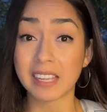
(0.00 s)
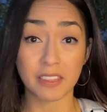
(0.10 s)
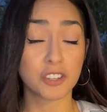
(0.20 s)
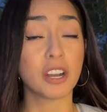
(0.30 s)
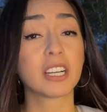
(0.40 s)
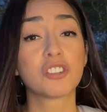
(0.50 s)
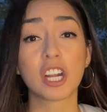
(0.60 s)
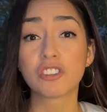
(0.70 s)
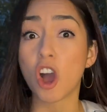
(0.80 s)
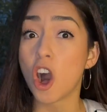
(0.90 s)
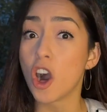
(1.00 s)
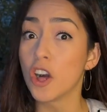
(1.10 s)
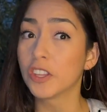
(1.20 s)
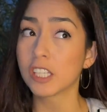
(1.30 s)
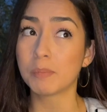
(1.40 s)
and they're trying to charge
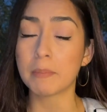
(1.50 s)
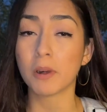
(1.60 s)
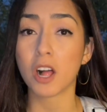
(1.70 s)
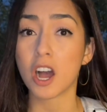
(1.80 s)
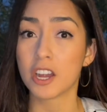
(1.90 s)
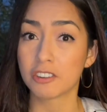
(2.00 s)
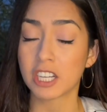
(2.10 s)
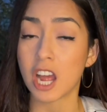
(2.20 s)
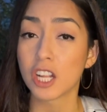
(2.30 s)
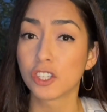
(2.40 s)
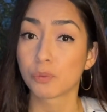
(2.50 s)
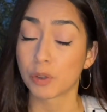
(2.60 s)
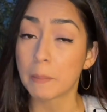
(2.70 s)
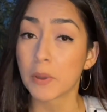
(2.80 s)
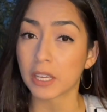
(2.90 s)
all these people $100
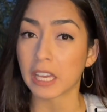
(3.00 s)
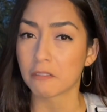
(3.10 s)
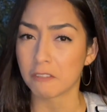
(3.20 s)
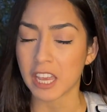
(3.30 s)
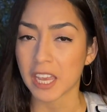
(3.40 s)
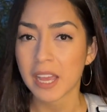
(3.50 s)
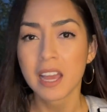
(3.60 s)
rebooking fee.